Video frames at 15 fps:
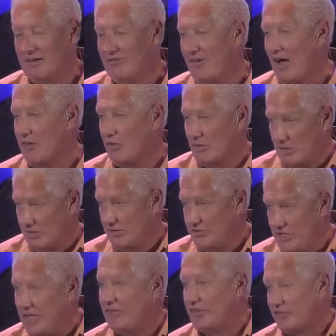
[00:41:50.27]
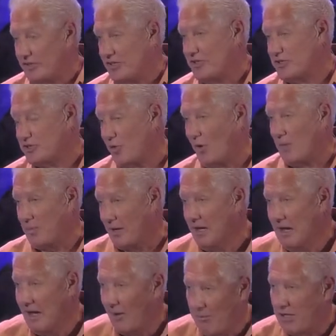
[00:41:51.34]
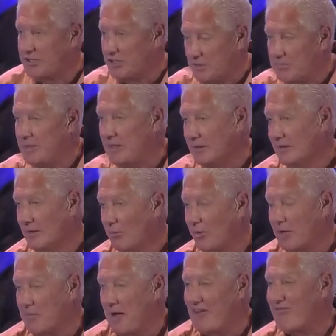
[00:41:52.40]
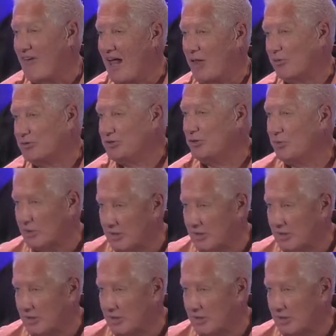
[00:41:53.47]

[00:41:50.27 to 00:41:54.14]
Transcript: Follow Jesus in the story, but I want you to be one of my followers too.